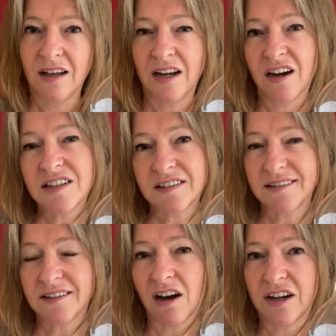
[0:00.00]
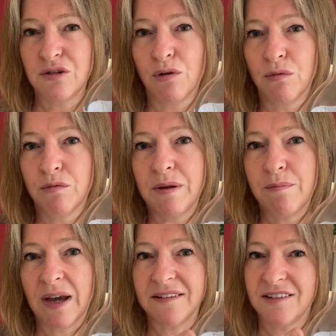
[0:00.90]
and I decide what would be
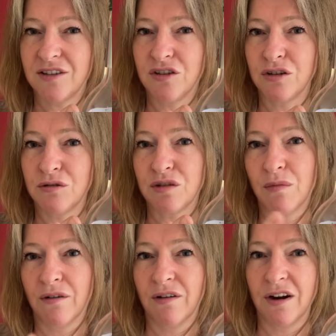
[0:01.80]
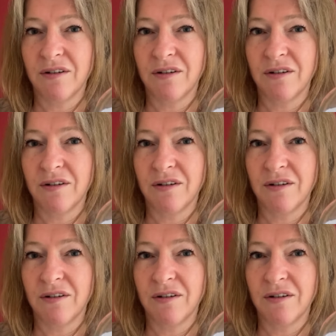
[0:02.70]
best to do tomorrow,